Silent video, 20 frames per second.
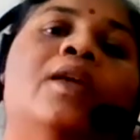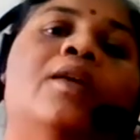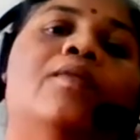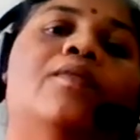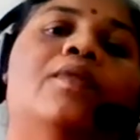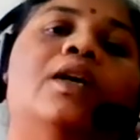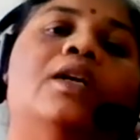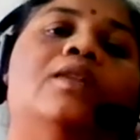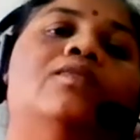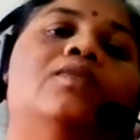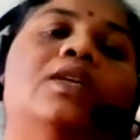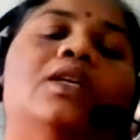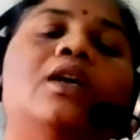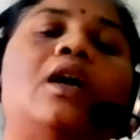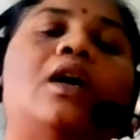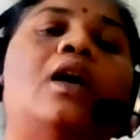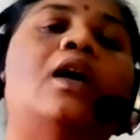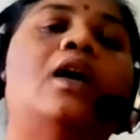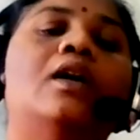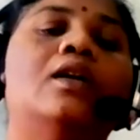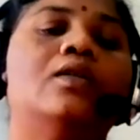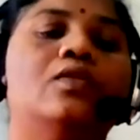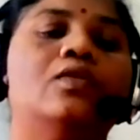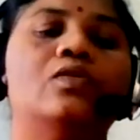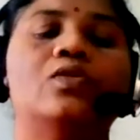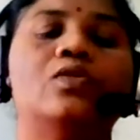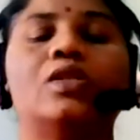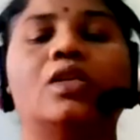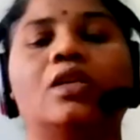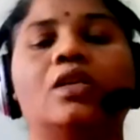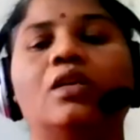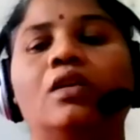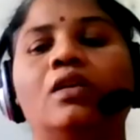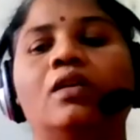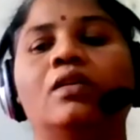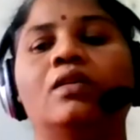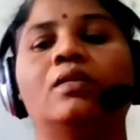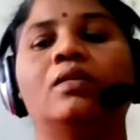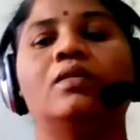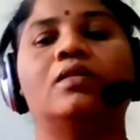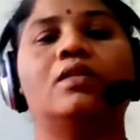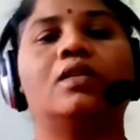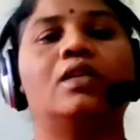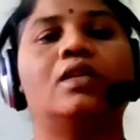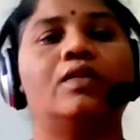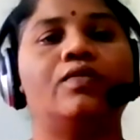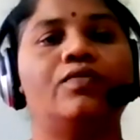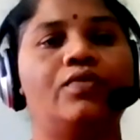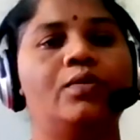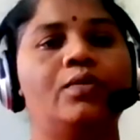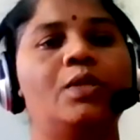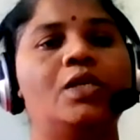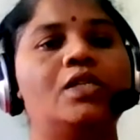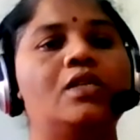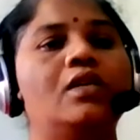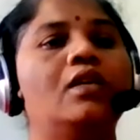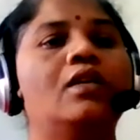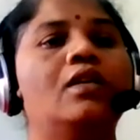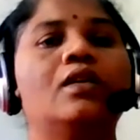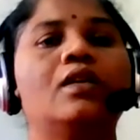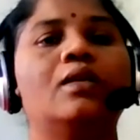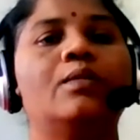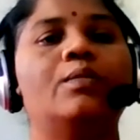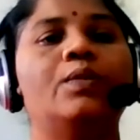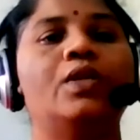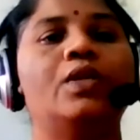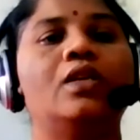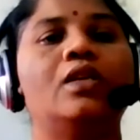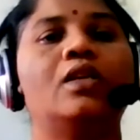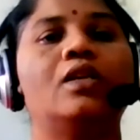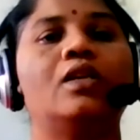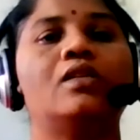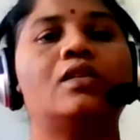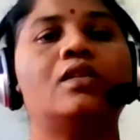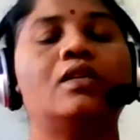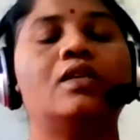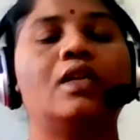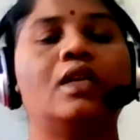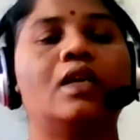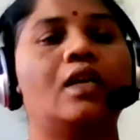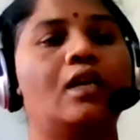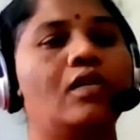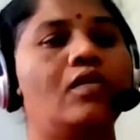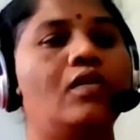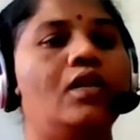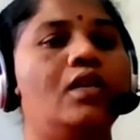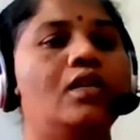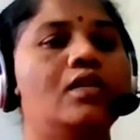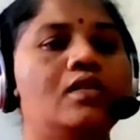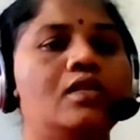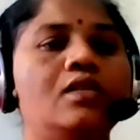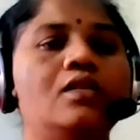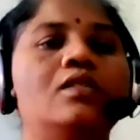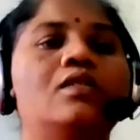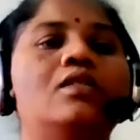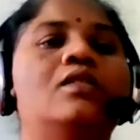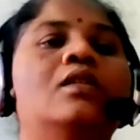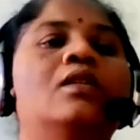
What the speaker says: when we are using the information and communication technologies